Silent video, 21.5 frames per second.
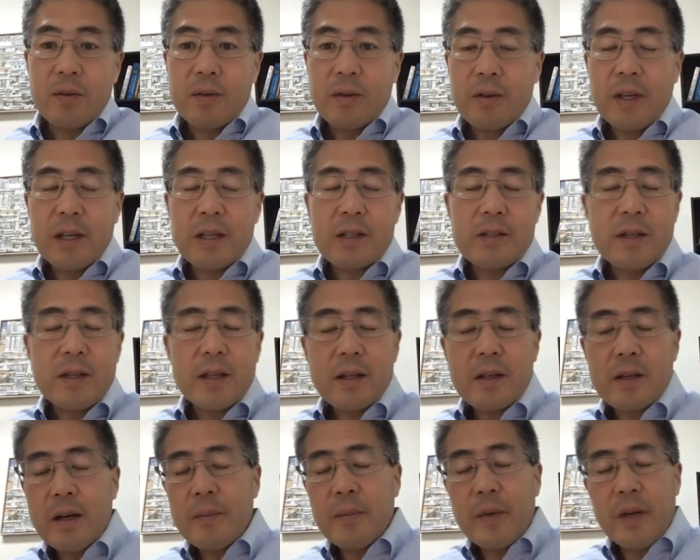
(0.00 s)
Thanks, Dick.
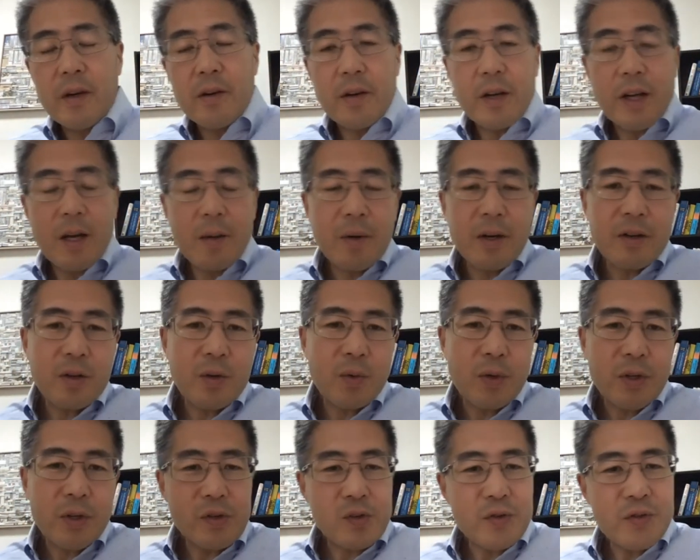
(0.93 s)
Erin, how about you?
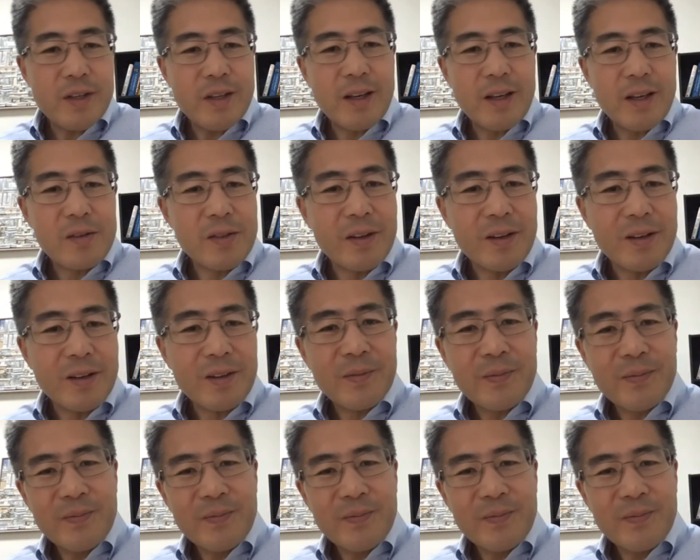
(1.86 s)
What are you seeing out there?